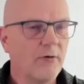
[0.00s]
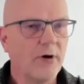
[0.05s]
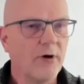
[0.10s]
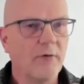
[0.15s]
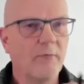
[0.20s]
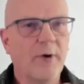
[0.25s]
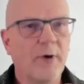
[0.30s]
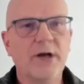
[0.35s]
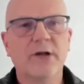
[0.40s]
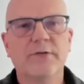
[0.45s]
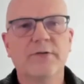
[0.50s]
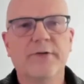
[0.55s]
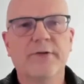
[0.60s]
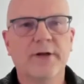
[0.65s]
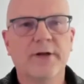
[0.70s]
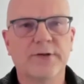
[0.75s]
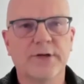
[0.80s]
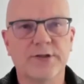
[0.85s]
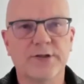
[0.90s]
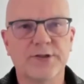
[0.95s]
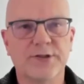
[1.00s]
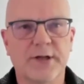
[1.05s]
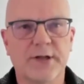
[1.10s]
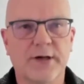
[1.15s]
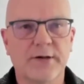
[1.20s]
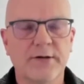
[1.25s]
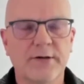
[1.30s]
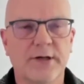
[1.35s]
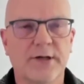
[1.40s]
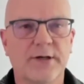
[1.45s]
One advantage
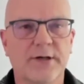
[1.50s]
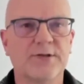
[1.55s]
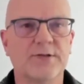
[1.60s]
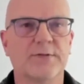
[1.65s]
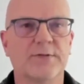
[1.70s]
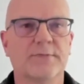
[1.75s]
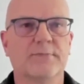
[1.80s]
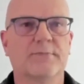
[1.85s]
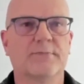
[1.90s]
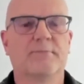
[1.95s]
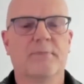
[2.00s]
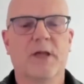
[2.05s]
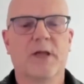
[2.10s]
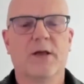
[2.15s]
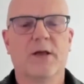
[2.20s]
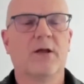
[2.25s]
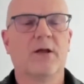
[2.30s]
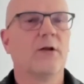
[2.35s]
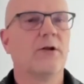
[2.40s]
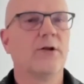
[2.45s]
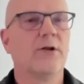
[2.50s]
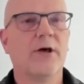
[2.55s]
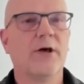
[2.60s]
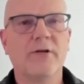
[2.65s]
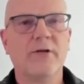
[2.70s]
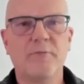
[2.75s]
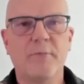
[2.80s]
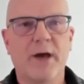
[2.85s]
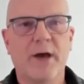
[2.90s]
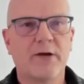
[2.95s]
there is none
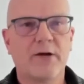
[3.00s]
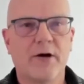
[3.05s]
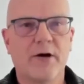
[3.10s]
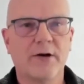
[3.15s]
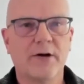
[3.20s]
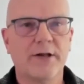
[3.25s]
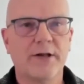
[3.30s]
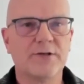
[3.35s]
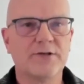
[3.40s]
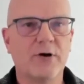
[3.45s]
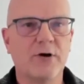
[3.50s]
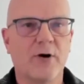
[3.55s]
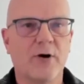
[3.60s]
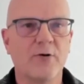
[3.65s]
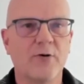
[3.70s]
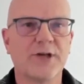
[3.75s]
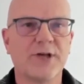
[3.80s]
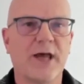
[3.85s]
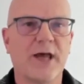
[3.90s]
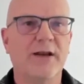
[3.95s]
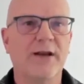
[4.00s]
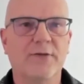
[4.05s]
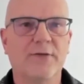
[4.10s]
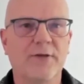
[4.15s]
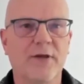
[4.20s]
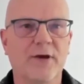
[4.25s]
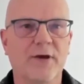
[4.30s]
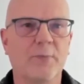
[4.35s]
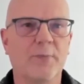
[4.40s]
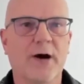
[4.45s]
of my colleagues knows
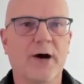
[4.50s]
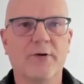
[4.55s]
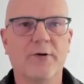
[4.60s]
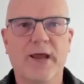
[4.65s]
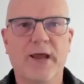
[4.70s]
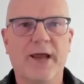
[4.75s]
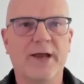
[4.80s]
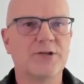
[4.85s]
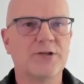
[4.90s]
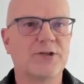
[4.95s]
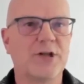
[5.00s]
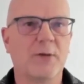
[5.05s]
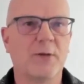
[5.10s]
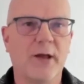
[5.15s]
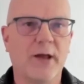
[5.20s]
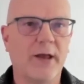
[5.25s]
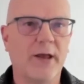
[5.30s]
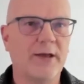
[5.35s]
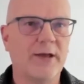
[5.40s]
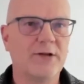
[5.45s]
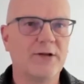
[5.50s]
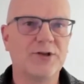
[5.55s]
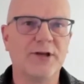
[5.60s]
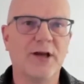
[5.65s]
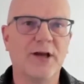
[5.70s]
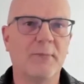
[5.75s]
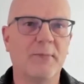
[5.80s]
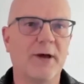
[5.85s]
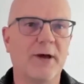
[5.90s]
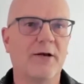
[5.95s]
anything about
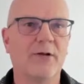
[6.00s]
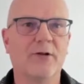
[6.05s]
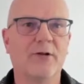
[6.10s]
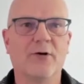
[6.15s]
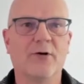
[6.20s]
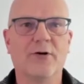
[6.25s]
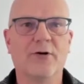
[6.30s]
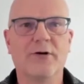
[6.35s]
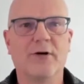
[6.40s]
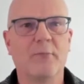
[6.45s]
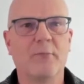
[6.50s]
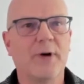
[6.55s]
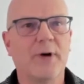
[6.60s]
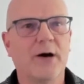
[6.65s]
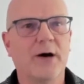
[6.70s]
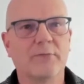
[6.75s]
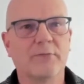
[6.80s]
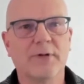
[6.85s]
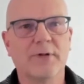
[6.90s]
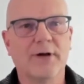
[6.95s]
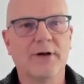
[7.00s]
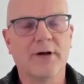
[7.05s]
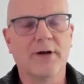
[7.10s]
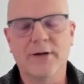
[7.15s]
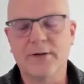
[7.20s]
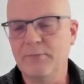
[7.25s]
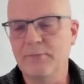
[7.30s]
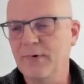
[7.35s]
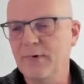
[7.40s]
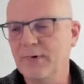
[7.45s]
HTML or about
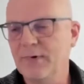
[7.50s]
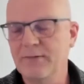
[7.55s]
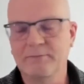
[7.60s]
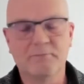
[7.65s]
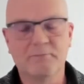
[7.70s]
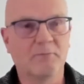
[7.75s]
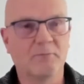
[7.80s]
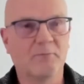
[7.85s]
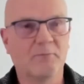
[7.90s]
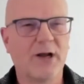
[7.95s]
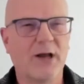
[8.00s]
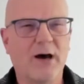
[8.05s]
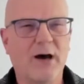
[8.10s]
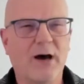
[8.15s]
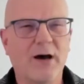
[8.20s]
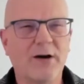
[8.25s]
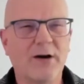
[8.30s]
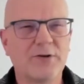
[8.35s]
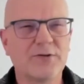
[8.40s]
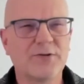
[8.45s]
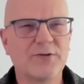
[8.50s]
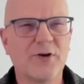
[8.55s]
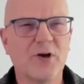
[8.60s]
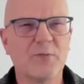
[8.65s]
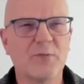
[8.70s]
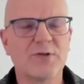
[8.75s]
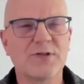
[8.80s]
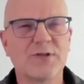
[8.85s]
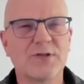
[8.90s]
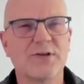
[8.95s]
what are the
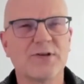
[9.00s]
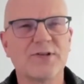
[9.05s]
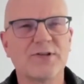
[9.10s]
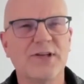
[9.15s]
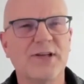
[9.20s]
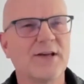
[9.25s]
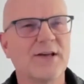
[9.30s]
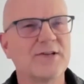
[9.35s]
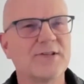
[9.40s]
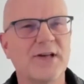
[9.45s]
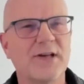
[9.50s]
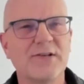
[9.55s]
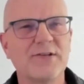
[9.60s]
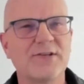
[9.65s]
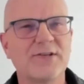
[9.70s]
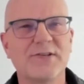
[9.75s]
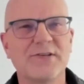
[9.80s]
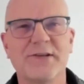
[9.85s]
terms, CSS,